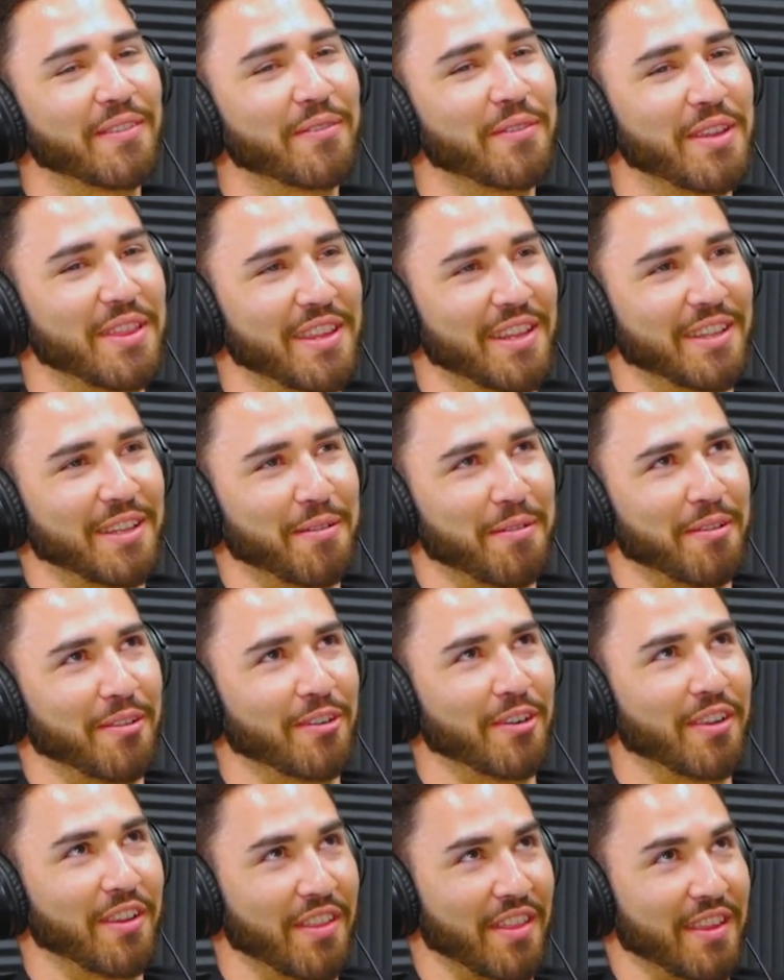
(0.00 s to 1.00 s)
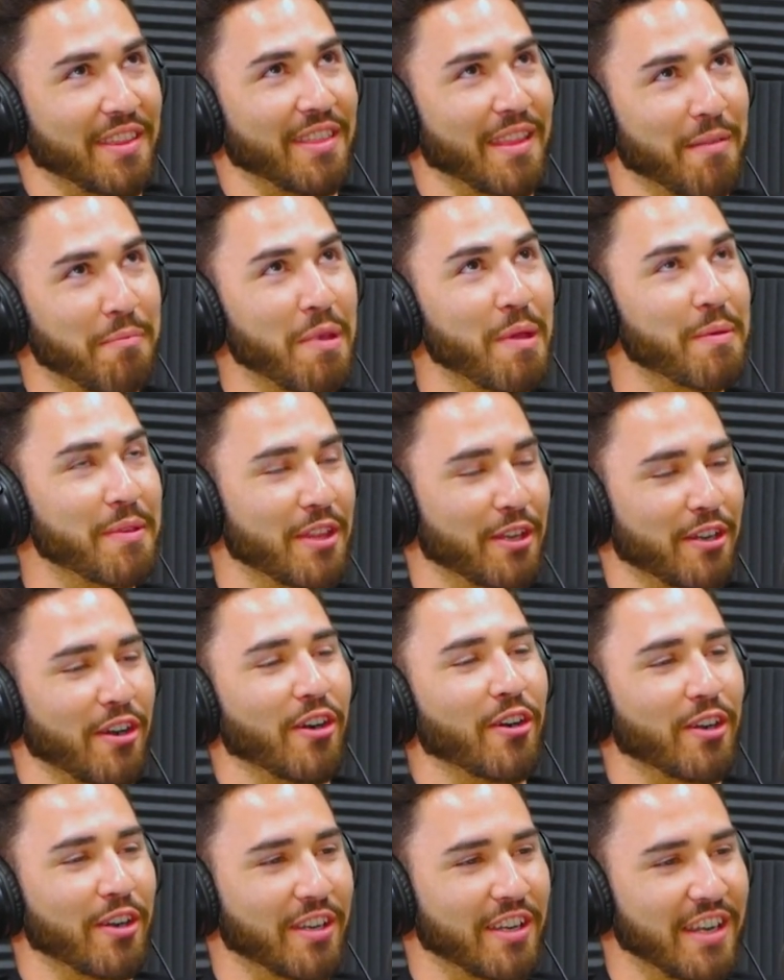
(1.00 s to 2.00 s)
we think that, or maybe there
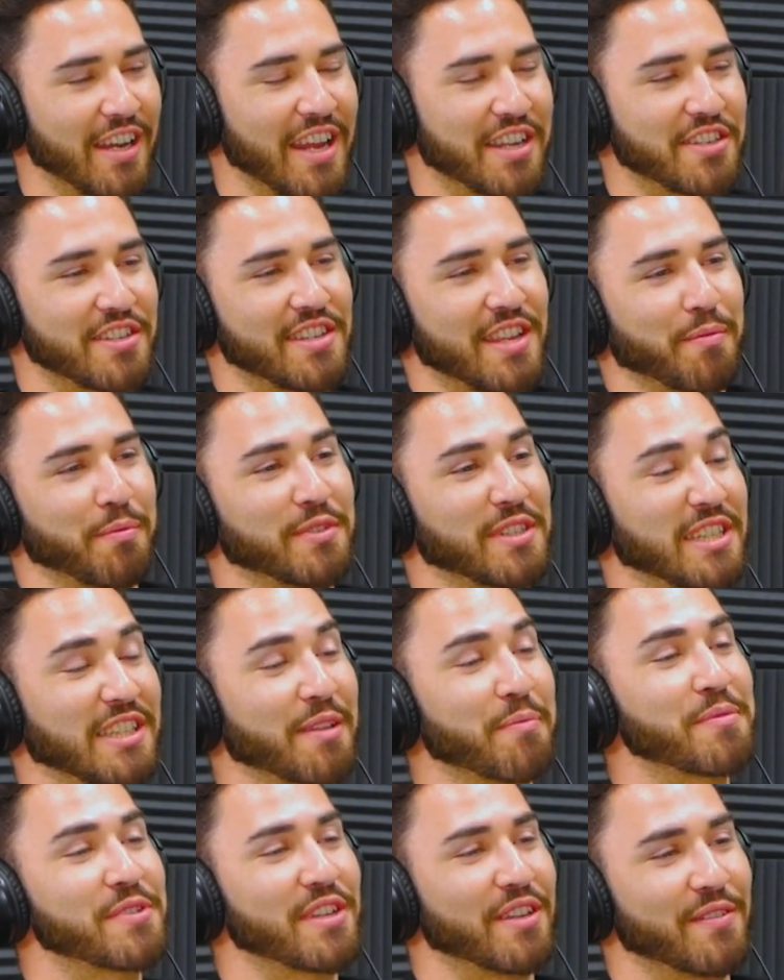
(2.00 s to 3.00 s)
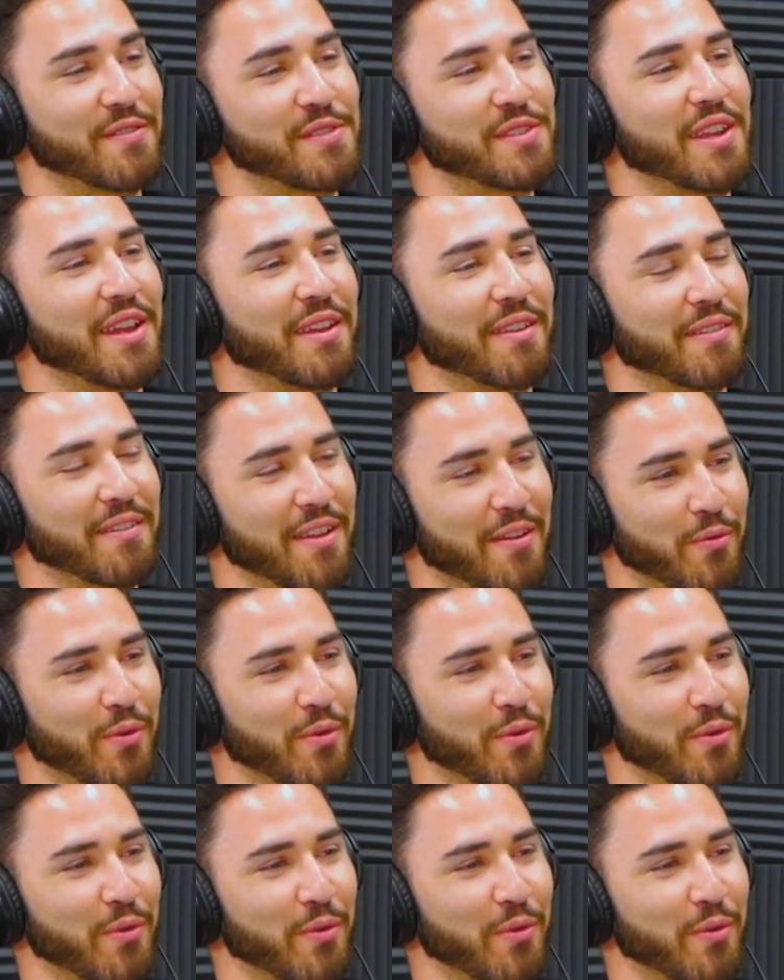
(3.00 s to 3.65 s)
are connections that present themselves that